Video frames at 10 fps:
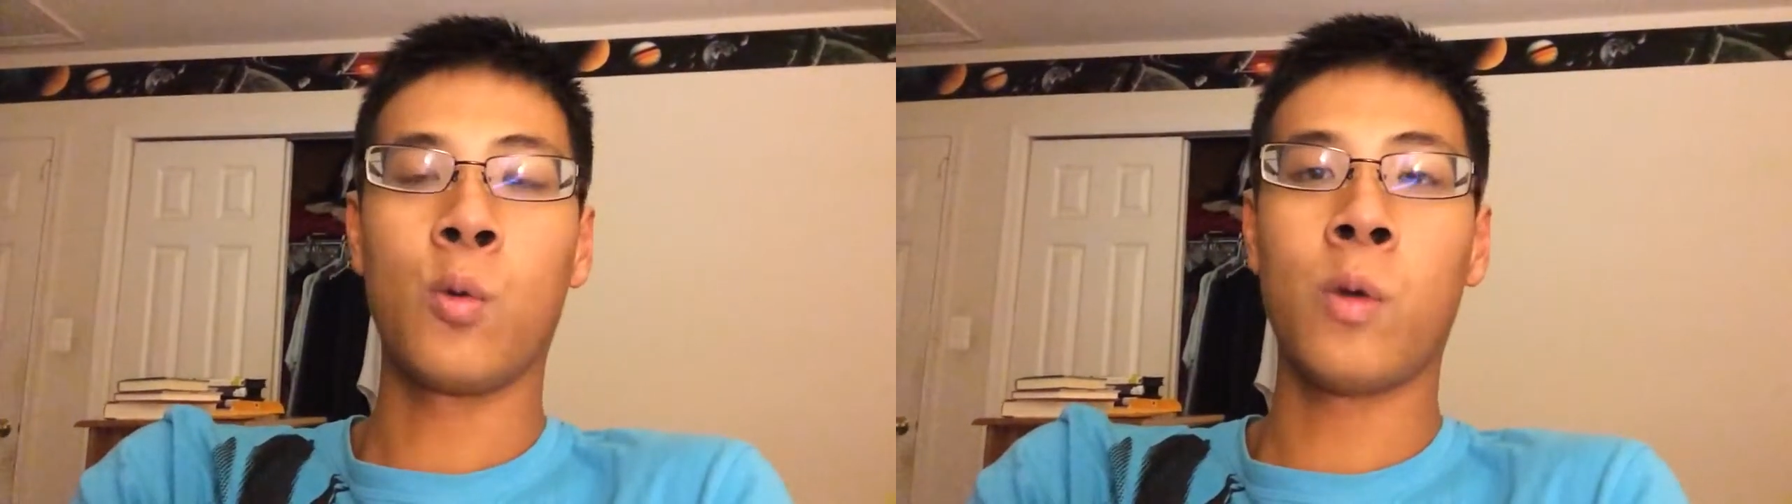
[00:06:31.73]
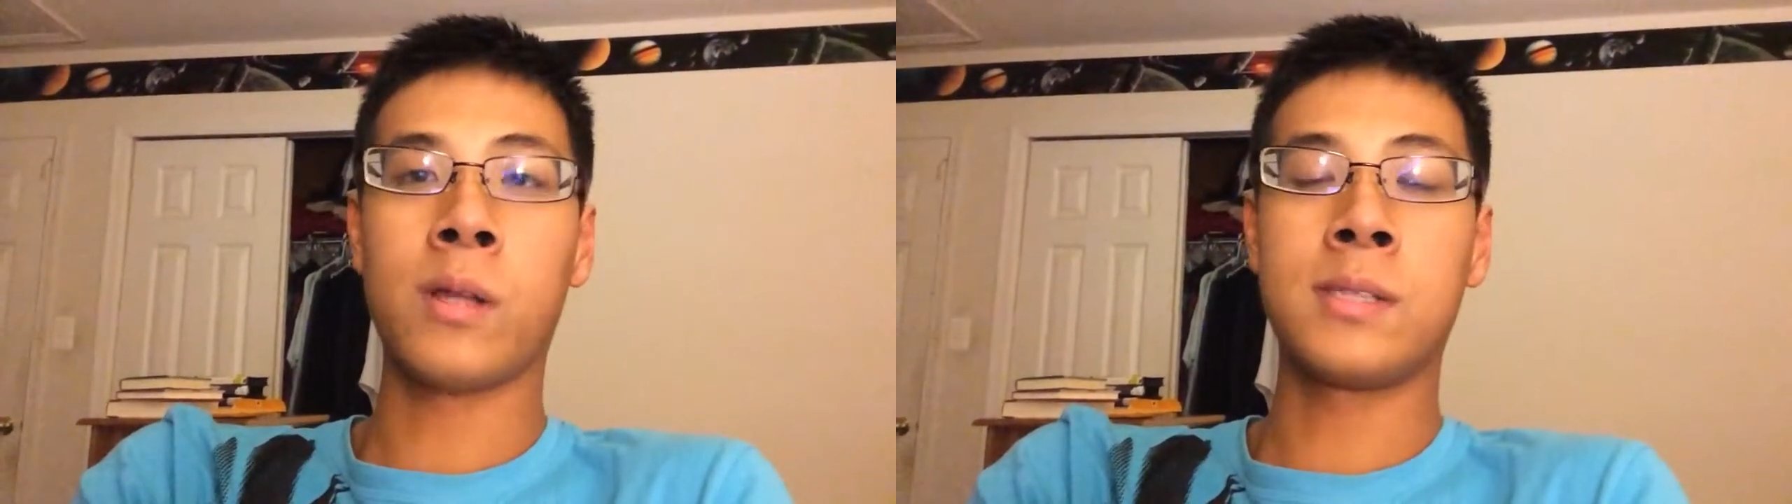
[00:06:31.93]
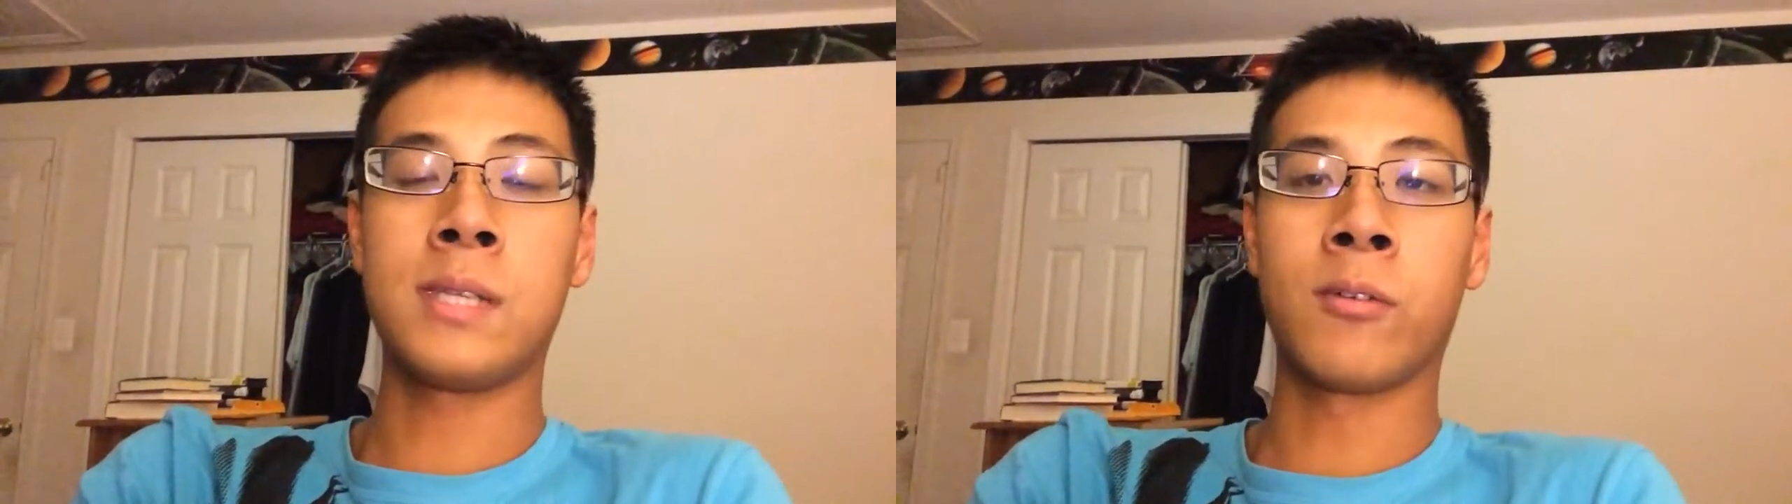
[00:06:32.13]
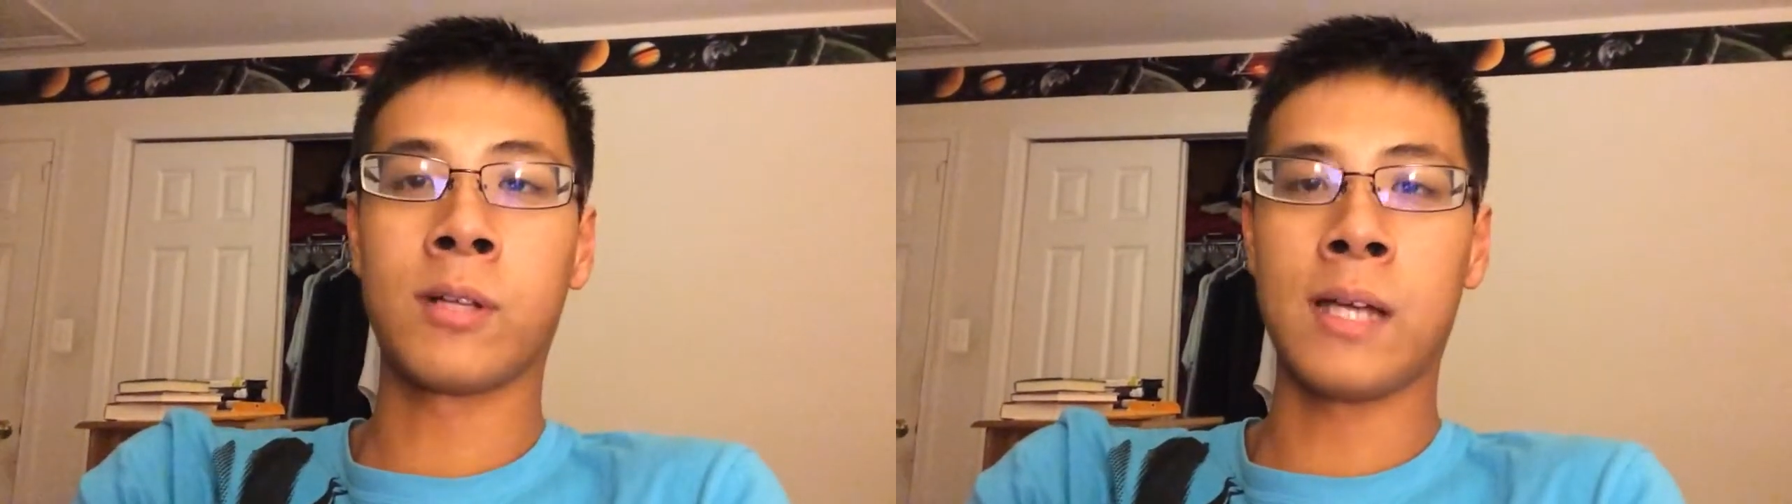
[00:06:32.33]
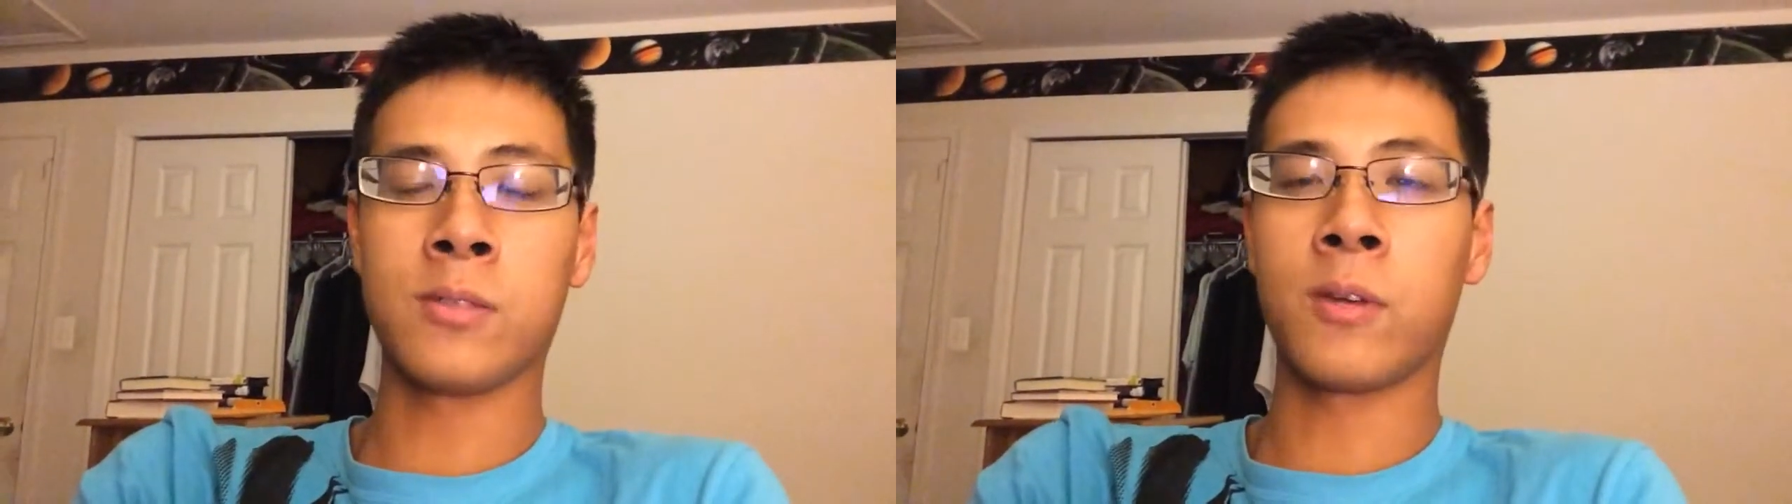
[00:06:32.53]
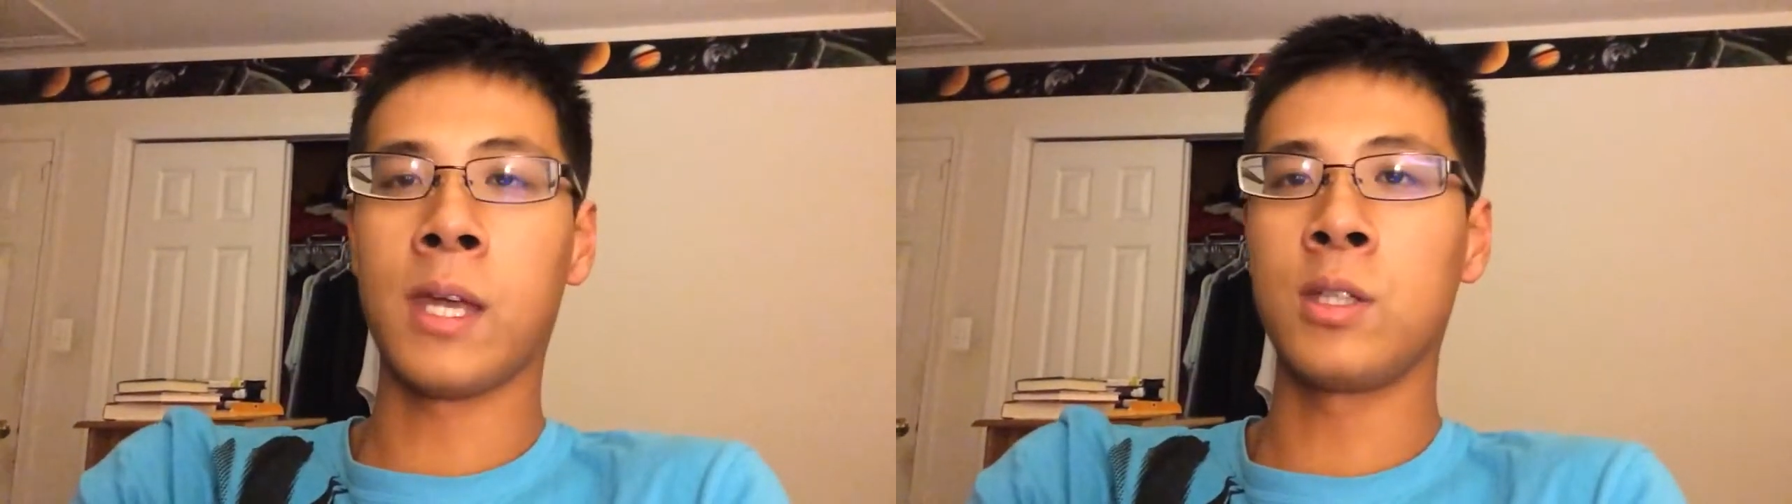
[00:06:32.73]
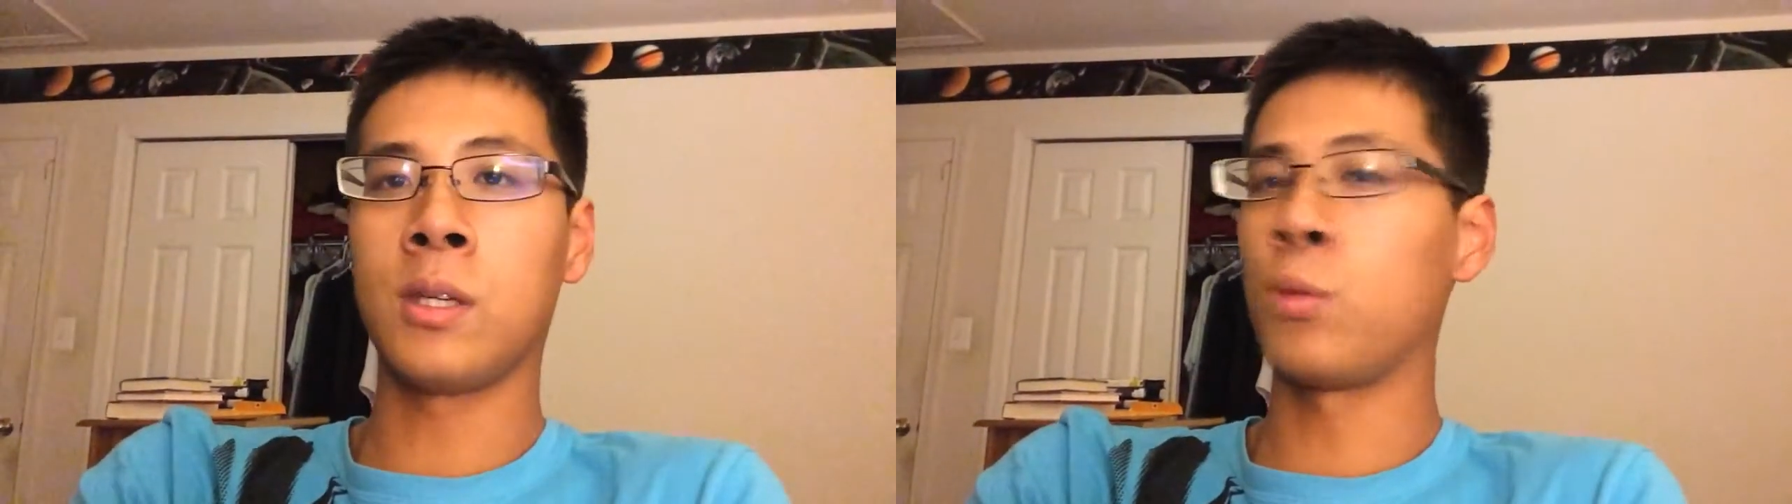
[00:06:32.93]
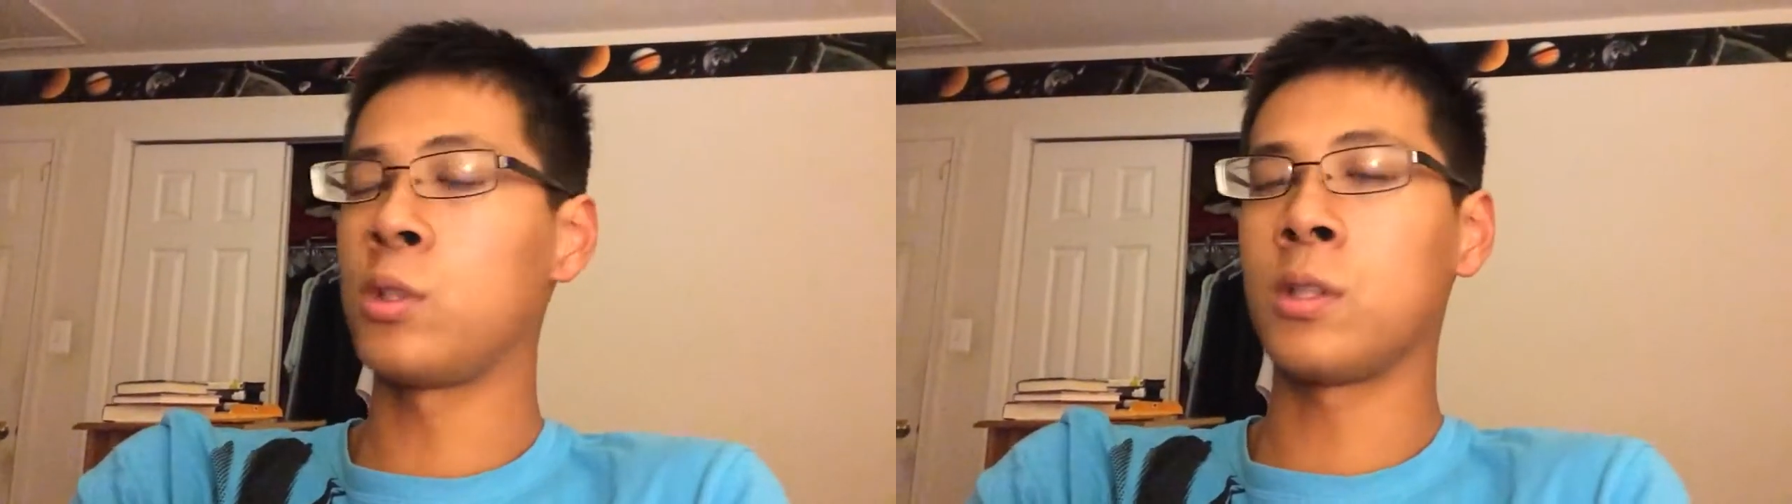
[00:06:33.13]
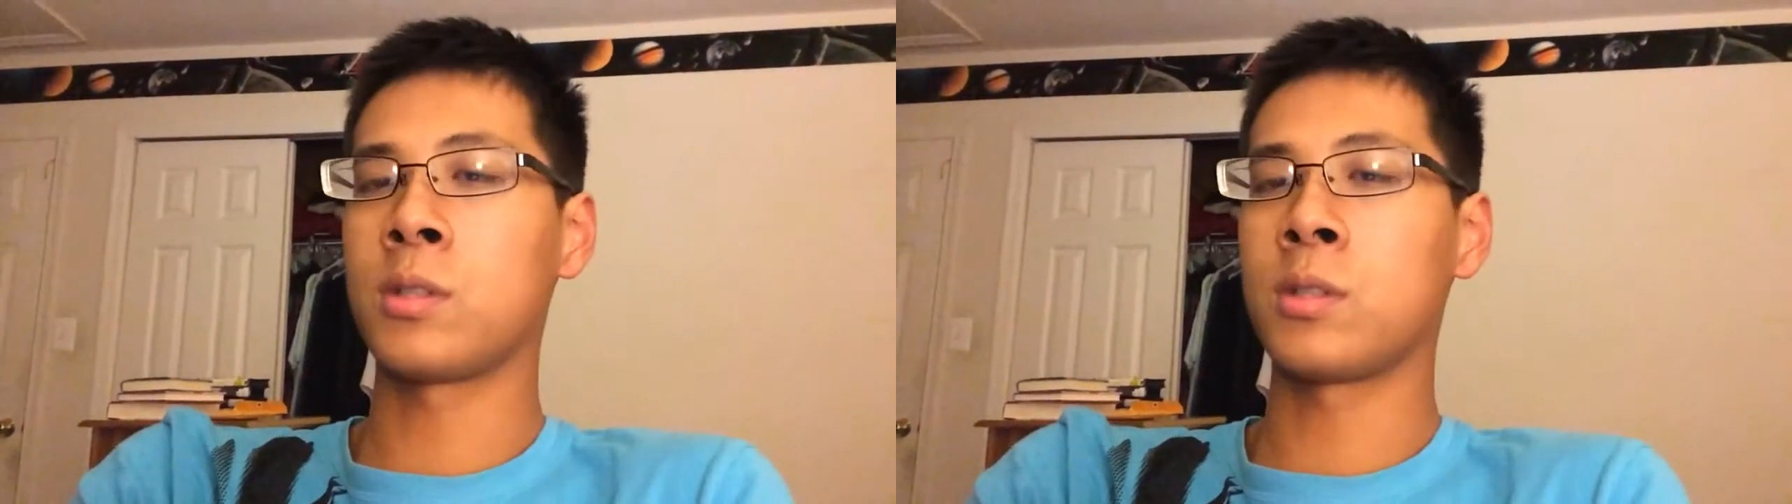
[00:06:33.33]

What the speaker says: relative classification was